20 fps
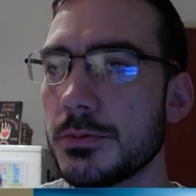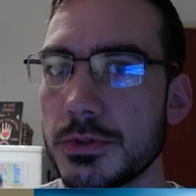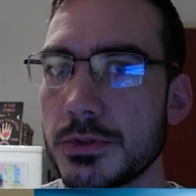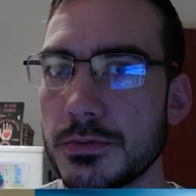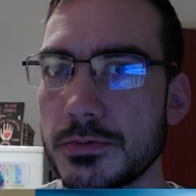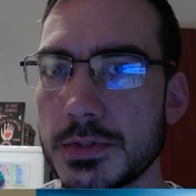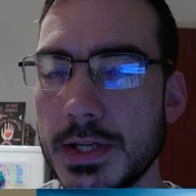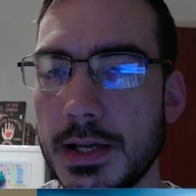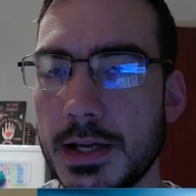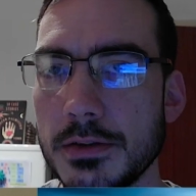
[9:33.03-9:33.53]
of
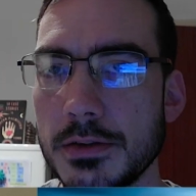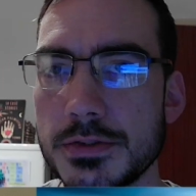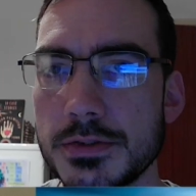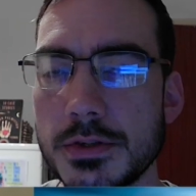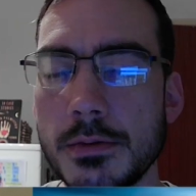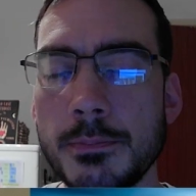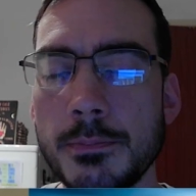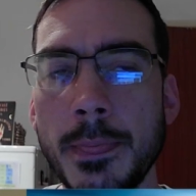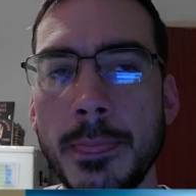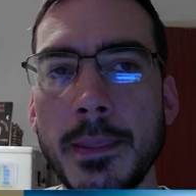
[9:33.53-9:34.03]
talents.
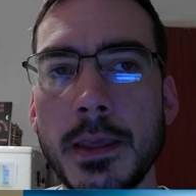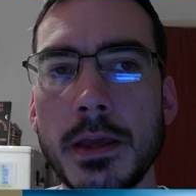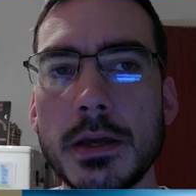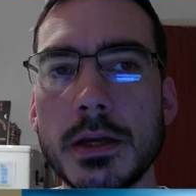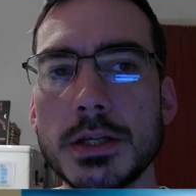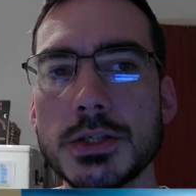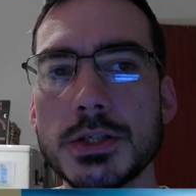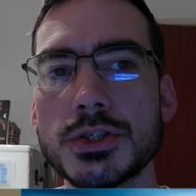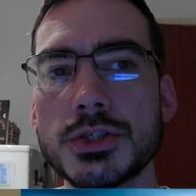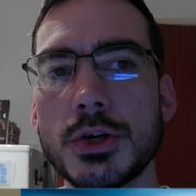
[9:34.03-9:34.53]

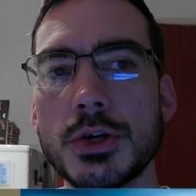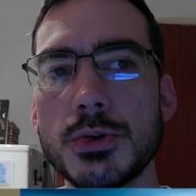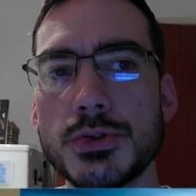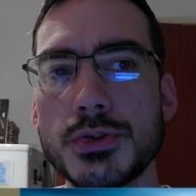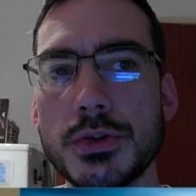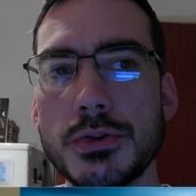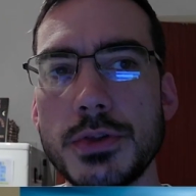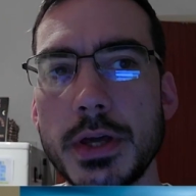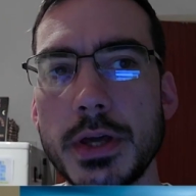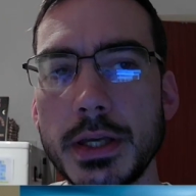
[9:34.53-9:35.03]
It shows
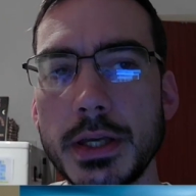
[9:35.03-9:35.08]
that their